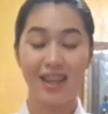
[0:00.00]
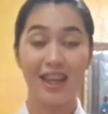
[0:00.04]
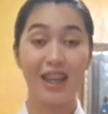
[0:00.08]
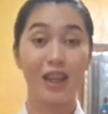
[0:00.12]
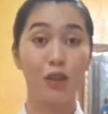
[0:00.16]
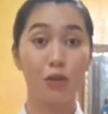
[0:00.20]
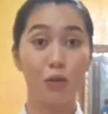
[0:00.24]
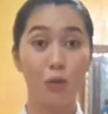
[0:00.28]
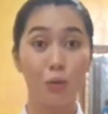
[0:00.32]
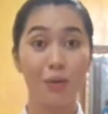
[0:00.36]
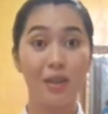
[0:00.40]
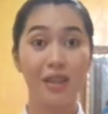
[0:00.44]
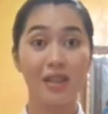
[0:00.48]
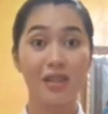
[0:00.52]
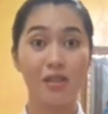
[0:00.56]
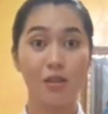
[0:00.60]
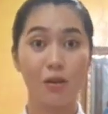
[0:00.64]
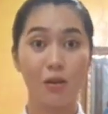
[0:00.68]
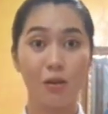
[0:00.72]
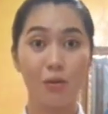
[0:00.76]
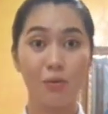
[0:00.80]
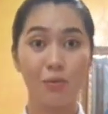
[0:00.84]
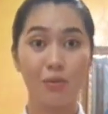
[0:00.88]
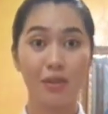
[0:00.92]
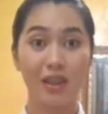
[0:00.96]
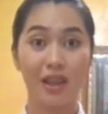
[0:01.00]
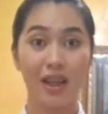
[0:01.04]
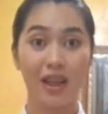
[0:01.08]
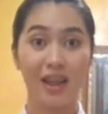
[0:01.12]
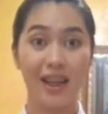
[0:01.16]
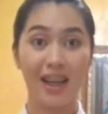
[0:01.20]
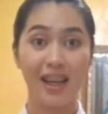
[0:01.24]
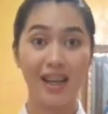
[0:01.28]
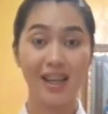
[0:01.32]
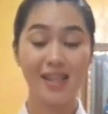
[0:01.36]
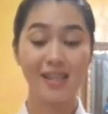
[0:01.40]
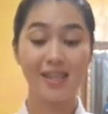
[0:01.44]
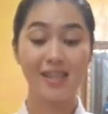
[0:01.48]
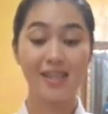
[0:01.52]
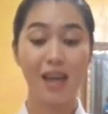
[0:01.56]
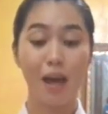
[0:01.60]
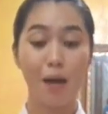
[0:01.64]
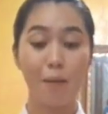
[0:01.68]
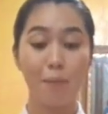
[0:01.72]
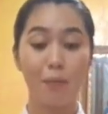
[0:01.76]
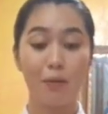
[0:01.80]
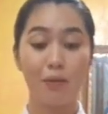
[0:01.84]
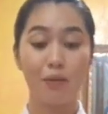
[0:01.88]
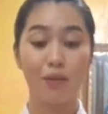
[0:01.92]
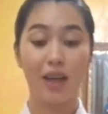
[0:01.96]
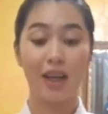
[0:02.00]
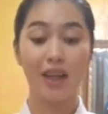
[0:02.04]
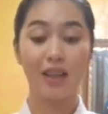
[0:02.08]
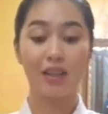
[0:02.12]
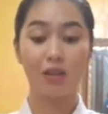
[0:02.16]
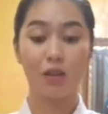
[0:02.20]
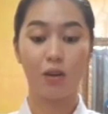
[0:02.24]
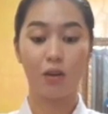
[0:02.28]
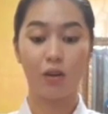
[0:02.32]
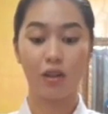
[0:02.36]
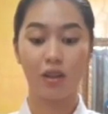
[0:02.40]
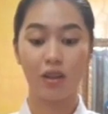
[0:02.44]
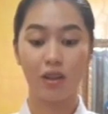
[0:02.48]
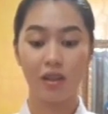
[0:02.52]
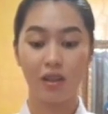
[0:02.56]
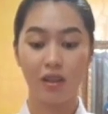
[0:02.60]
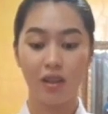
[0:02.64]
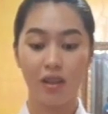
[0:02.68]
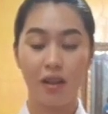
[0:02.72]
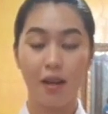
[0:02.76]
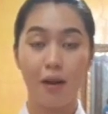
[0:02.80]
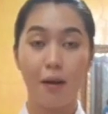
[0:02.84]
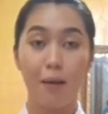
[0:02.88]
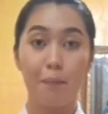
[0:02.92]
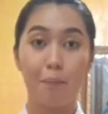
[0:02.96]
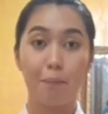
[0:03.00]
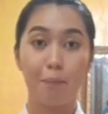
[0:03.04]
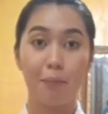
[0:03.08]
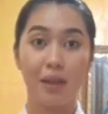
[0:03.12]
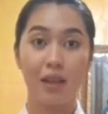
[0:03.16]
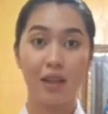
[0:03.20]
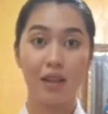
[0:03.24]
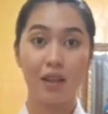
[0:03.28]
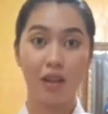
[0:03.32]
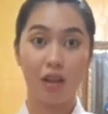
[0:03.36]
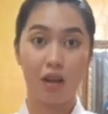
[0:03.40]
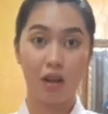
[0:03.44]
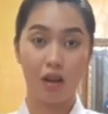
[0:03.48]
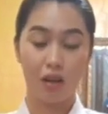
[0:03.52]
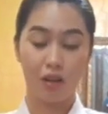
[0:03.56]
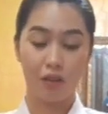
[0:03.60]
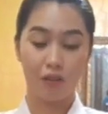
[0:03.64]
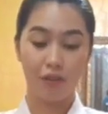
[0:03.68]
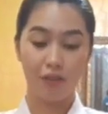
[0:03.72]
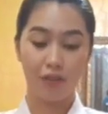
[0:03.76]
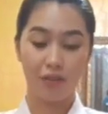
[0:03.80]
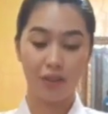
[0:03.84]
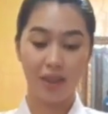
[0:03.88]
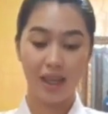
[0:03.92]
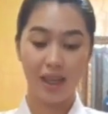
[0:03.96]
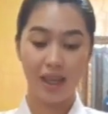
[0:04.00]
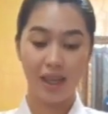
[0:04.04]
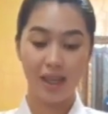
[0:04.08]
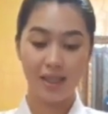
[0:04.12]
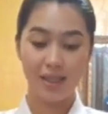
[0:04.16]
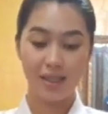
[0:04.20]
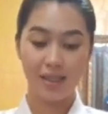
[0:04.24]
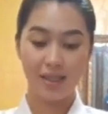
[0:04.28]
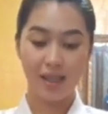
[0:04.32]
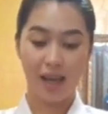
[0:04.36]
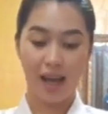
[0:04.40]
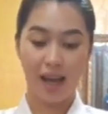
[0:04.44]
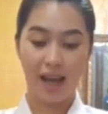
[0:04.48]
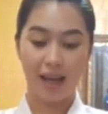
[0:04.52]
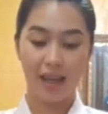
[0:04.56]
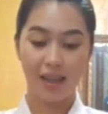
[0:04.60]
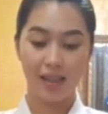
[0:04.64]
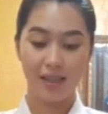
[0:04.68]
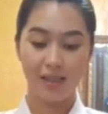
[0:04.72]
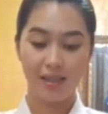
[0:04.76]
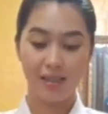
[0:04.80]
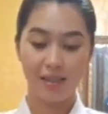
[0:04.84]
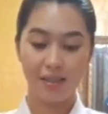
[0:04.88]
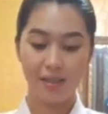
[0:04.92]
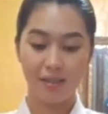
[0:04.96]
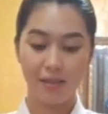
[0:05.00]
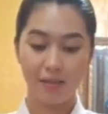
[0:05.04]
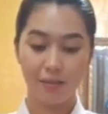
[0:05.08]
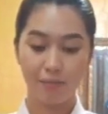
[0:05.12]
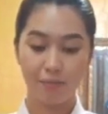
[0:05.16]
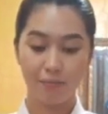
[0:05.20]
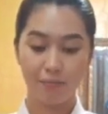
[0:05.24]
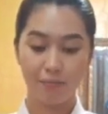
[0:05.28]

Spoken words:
In doing so, we're gonna separate or peel off the sides.